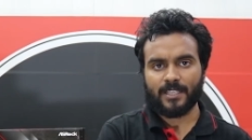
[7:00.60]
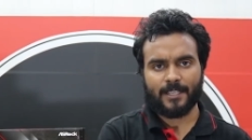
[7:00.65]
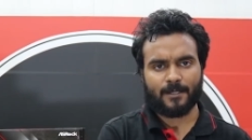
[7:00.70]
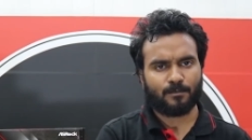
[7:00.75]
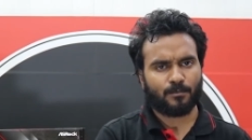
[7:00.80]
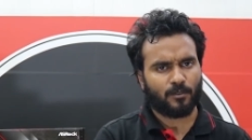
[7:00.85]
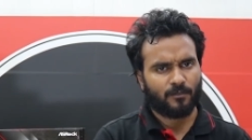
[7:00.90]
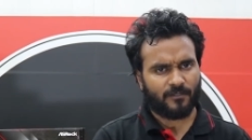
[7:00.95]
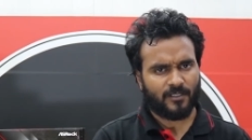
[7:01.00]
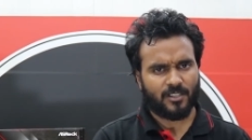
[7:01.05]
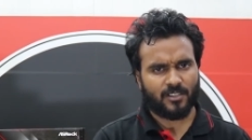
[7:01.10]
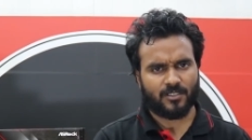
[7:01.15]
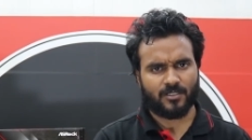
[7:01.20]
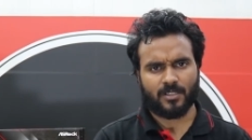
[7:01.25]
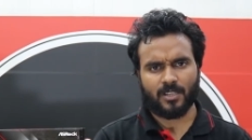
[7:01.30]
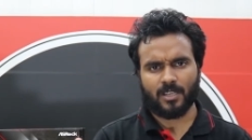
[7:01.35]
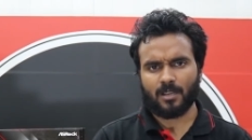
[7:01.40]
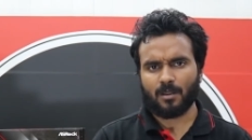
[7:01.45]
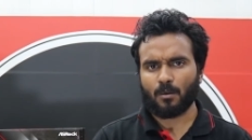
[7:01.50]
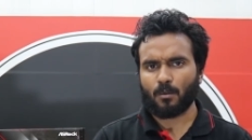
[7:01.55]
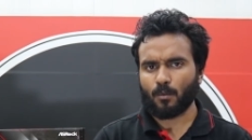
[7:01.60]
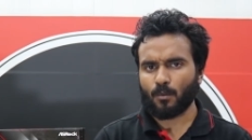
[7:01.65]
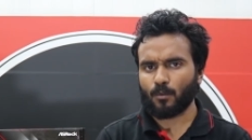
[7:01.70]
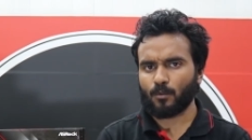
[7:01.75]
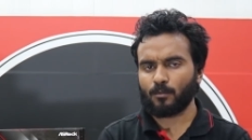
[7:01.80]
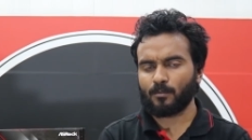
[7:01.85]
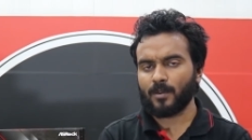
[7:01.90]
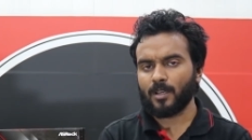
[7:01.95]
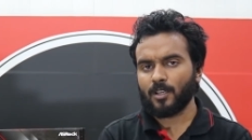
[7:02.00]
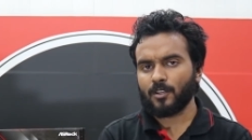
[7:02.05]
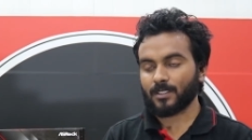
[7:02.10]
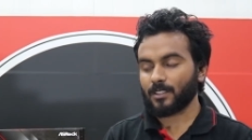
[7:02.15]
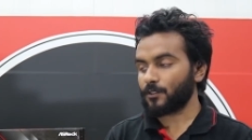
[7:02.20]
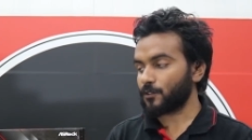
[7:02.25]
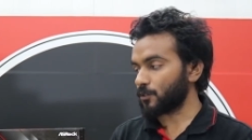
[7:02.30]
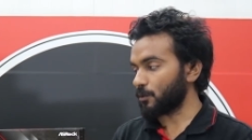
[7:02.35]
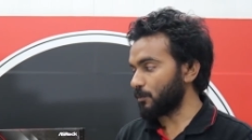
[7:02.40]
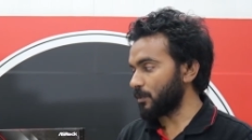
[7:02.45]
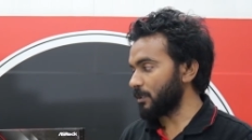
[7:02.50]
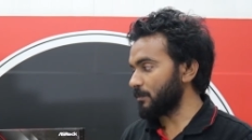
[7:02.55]
ten Professional Home.
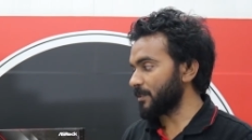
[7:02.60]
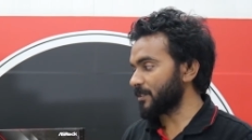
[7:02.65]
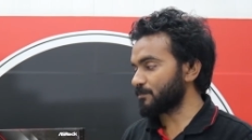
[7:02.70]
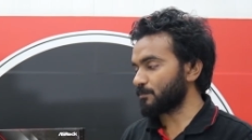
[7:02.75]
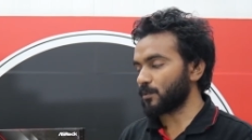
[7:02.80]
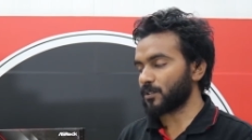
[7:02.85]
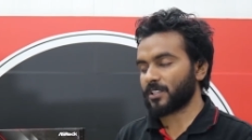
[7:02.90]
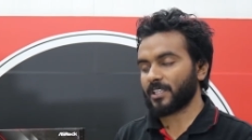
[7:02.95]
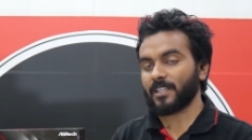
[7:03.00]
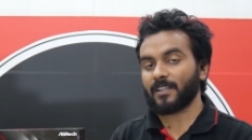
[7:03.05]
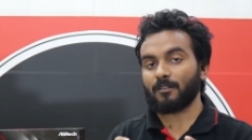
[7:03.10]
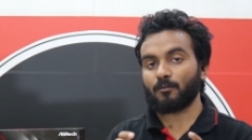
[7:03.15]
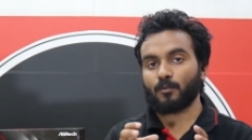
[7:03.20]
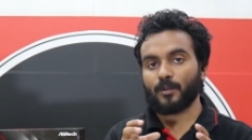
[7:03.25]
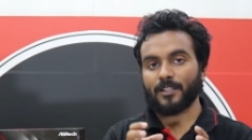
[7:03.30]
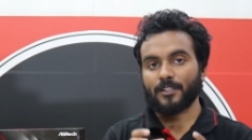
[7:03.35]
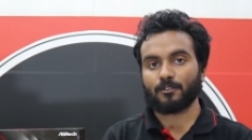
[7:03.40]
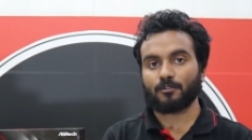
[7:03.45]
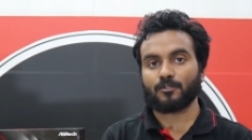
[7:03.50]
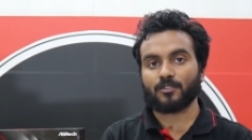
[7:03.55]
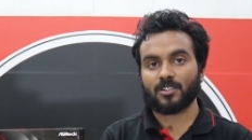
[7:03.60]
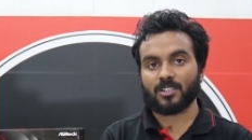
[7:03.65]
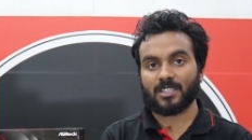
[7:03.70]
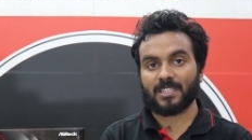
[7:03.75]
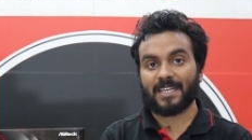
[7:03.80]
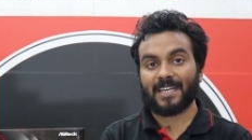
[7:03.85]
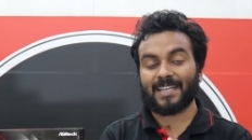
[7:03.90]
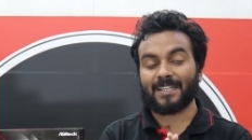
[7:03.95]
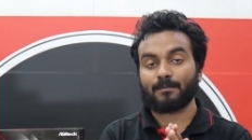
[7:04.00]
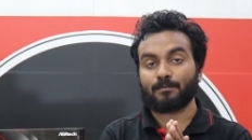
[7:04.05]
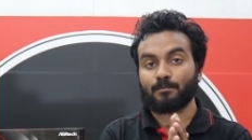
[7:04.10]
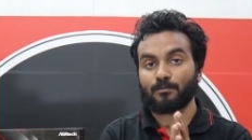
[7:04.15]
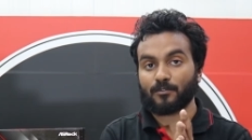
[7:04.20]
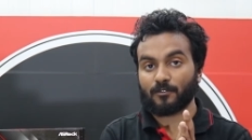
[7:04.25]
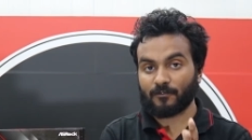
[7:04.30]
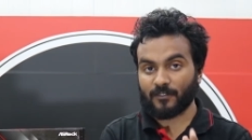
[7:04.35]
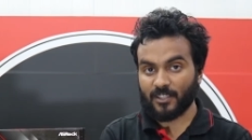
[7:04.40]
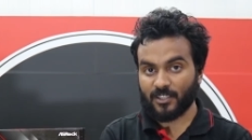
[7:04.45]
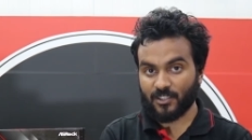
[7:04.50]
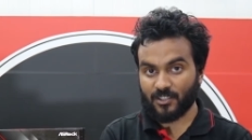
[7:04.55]
So we'll be putting Windows ten
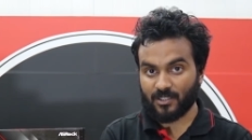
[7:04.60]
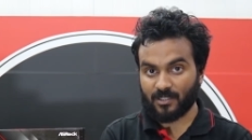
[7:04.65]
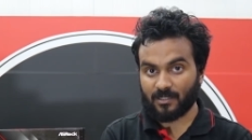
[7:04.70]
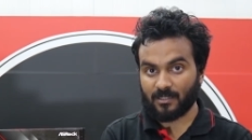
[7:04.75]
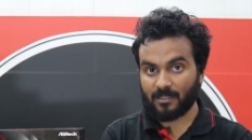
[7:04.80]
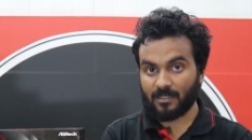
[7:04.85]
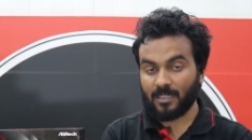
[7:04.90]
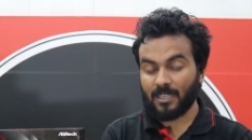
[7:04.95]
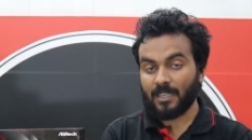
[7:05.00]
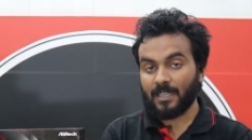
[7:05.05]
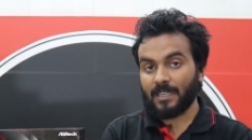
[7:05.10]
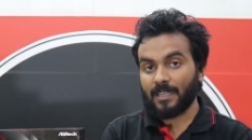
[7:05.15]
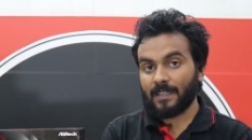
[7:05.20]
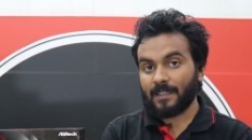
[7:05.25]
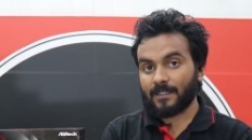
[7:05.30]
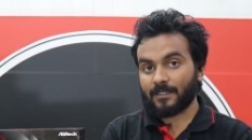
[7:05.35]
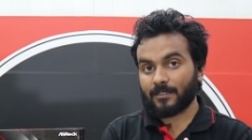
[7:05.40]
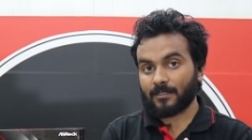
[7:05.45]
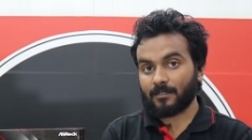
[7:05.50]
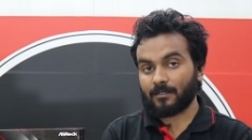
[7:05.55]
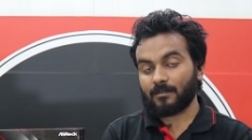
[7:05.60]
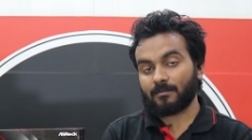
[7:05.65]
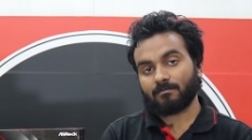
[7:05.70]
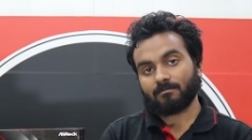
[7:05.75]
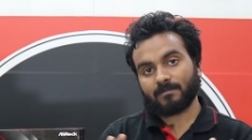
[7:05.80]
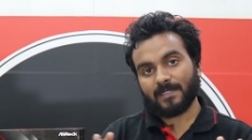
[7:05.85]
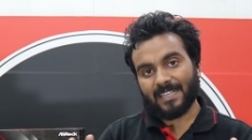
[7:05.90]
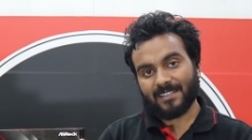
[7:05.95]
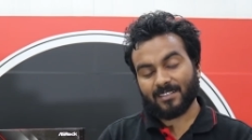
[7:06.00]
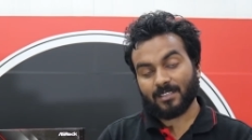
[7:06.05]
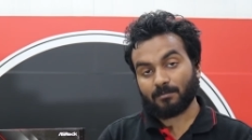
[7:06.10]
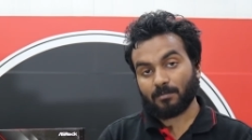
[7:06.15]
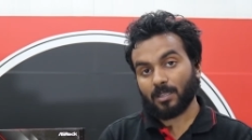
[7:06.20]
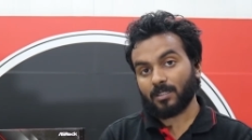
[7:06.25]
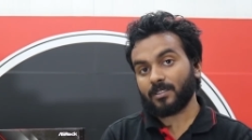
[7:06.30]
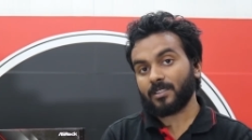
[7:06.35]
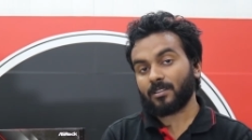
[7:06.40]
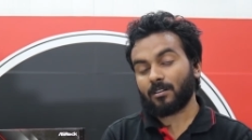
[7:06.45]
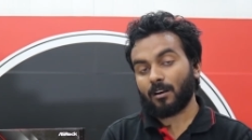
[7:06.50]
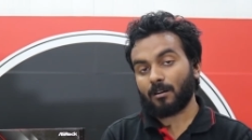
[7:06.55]
Professional. So that's
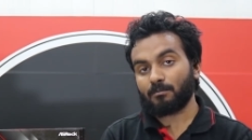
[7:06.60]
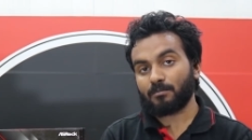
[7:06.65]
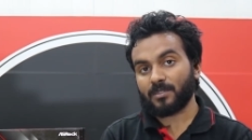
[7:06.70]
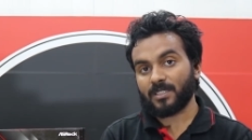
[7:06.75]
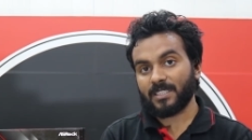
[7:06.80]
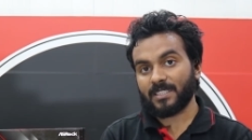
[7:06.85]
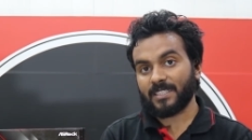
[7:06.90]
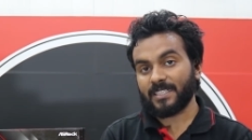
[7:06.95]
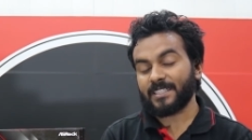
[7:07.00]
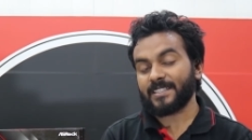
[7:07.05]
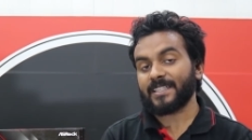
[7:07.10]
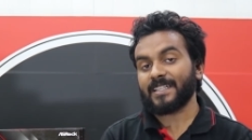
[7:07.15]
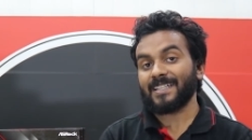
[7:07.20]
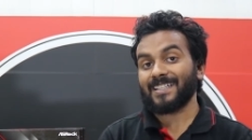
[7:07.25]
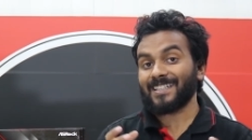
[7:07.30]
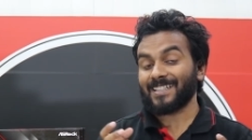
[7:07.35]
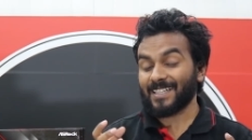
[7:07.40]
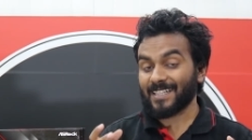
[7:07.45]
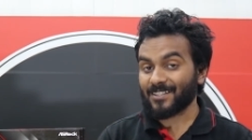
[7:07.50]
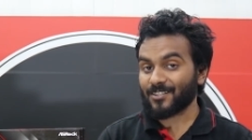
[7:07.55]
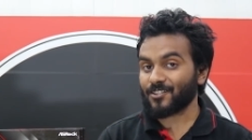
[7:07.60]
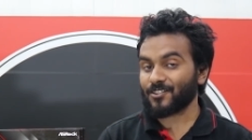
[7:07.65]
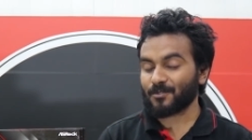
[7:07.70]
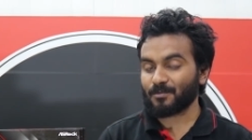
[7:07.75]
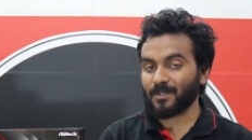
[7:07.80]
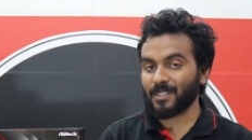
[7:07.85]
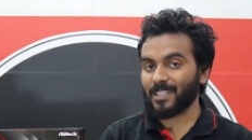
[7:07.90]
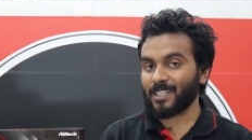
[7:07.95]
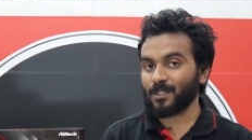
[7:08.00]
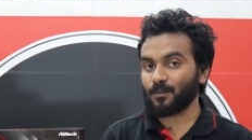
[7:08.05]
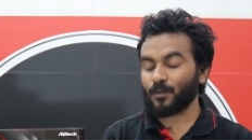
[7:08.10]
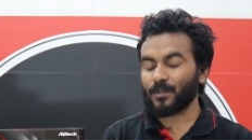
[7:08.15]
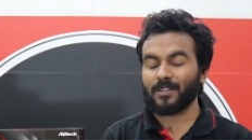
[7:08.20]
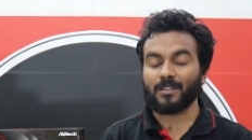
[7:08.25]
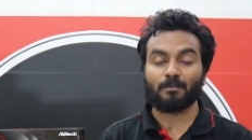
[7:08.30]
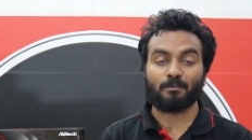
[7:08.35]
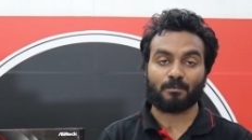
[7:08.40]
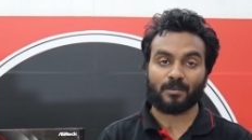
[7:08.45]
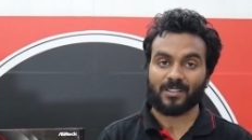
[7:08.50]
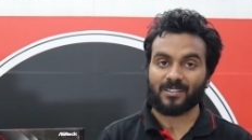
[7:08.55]
about the component detail. Let's just begin with
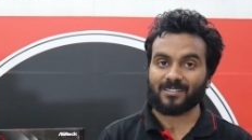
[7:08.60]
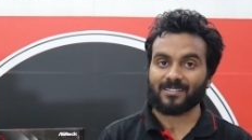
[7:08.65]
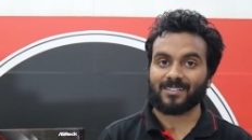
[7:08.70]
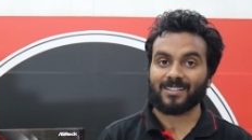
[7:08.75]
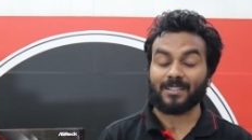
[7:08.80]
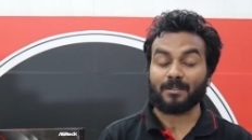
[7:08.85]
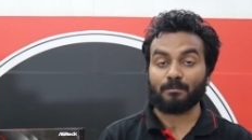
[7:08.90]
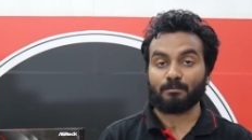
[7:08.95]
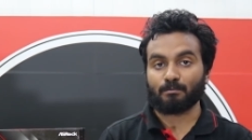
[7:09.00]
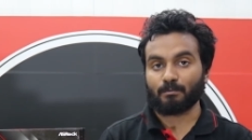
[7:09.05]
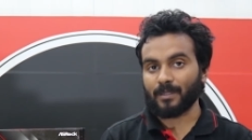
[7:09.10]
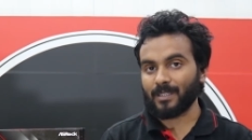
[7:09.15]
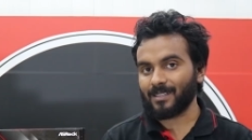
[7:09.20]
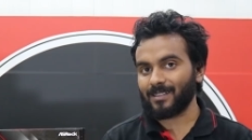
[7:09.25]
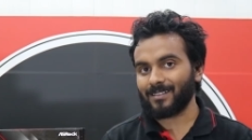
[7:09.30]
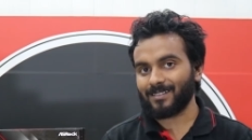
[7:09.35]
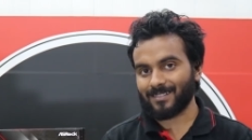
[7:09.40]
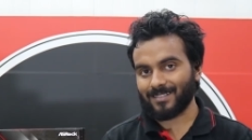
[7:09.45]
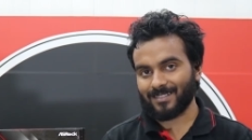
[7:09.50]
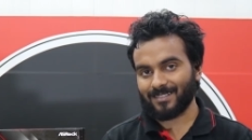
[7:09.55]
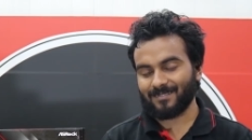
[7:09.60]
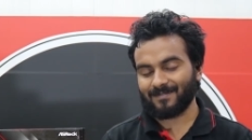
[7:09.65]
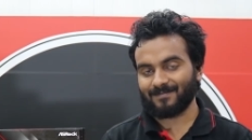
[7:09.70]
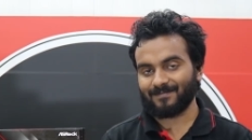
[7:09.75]
the P C build.